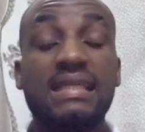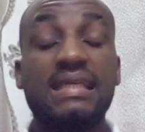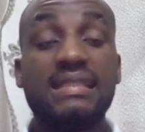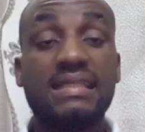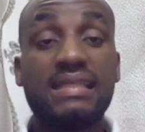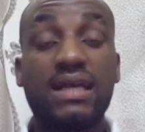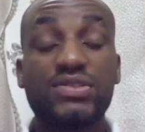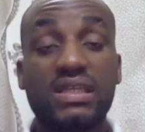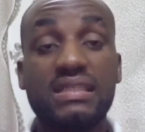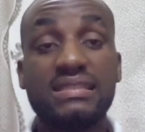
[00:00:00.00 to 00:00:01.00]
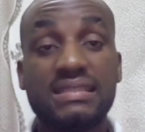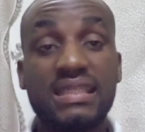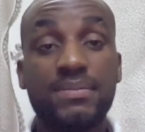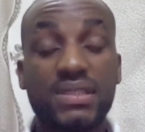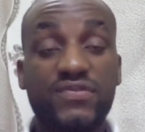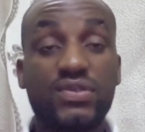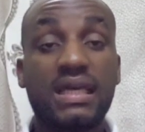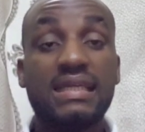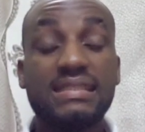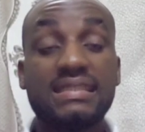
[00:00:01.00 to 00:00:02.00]
United actually need a
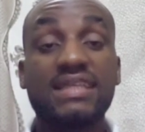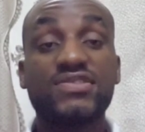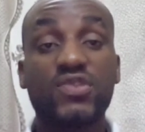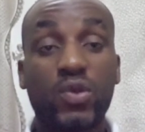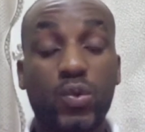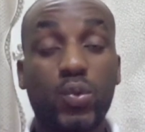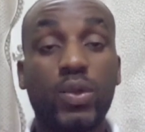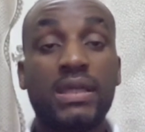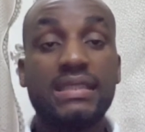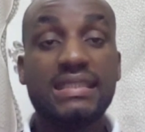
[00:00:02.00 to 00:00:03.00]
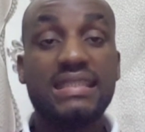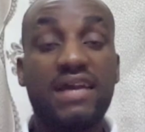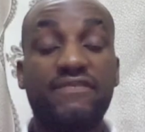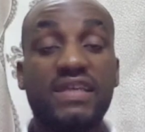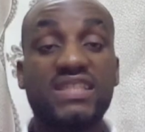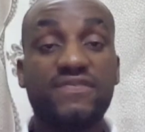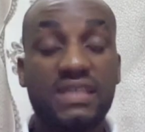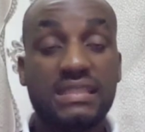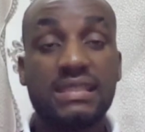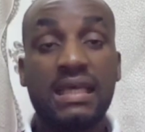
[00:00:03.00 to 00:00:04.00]
midfielder is their struggle in their first
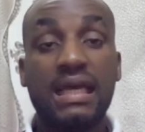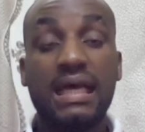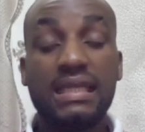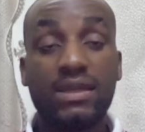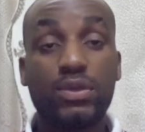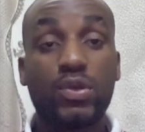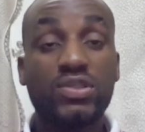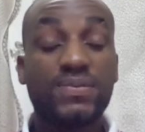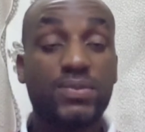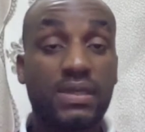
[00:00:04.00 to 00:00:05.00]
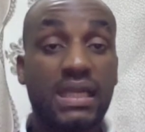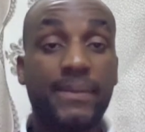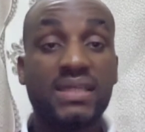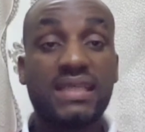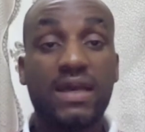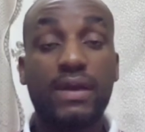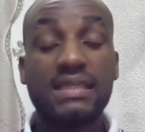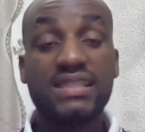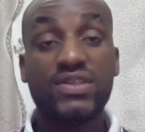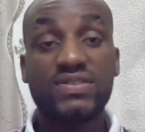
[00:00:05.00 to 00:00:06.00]
phase. And now you're going to be talking about how
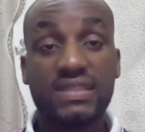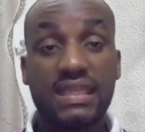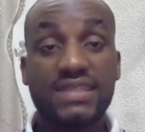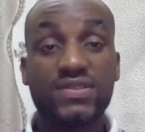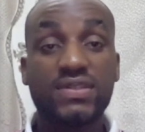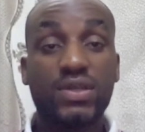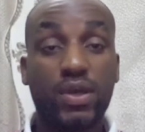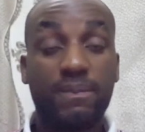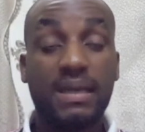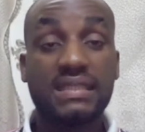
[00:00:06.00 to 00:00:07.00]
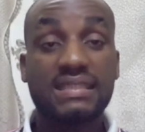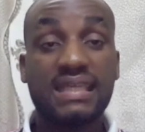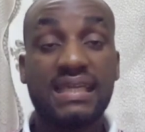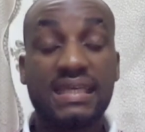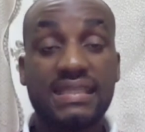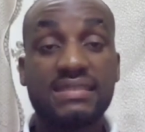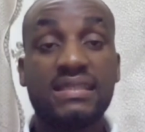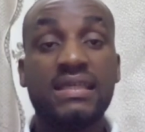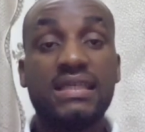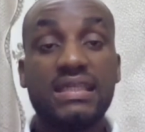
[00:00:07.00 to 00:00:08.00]
Angelo Stiller is going to help Manchester
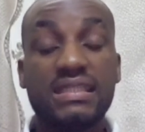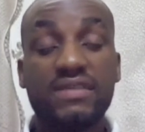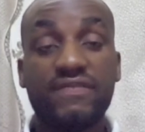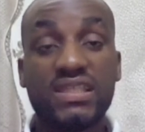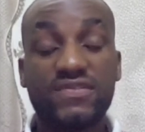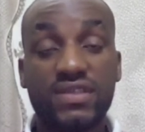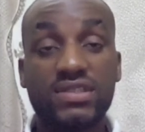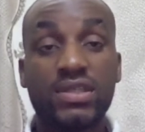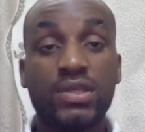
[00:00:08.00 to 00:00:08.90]
United in the first phase.